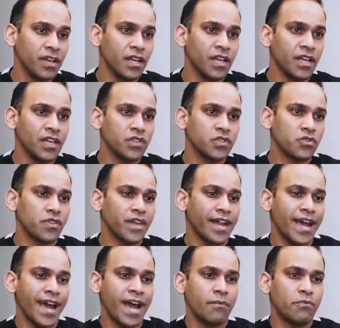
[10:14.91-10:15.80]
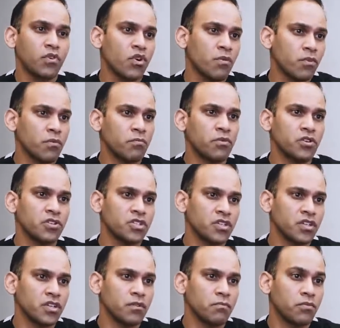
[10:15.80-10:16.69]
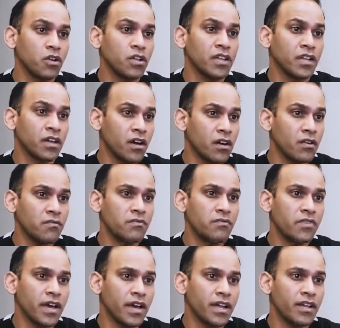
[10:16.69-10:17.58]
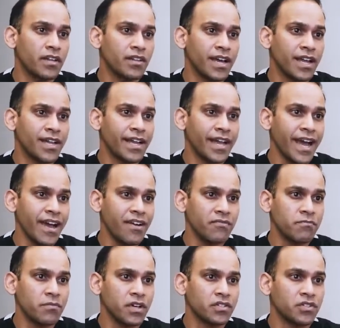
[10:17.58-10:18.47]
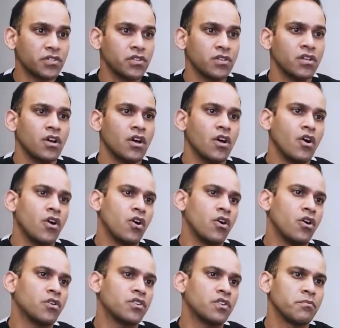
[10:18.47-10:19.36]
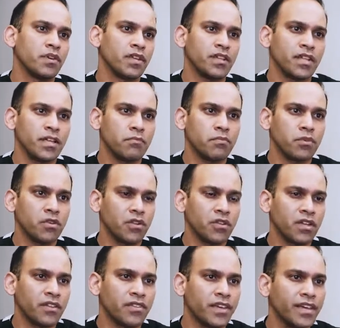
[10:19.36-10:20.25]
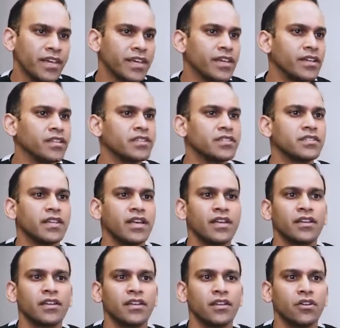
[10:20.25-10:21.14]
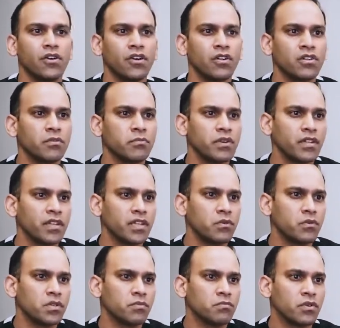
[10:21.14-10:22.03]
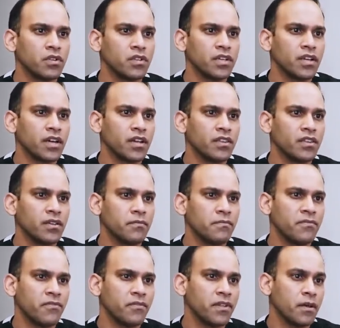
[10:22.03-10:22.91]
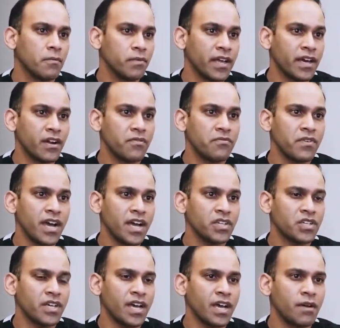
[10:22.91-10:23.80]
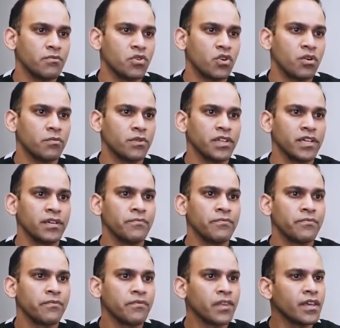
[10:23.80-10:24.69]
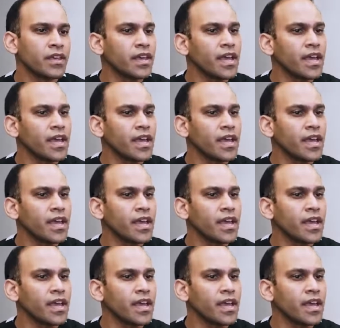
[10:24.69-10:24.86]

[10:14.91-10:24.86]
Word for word: Yeah. So that abnormal pulling of that calf muscle ultimately pulled on the Achilles tendon, ultimately was pulling on the plantar fascia abnormally. Yeah.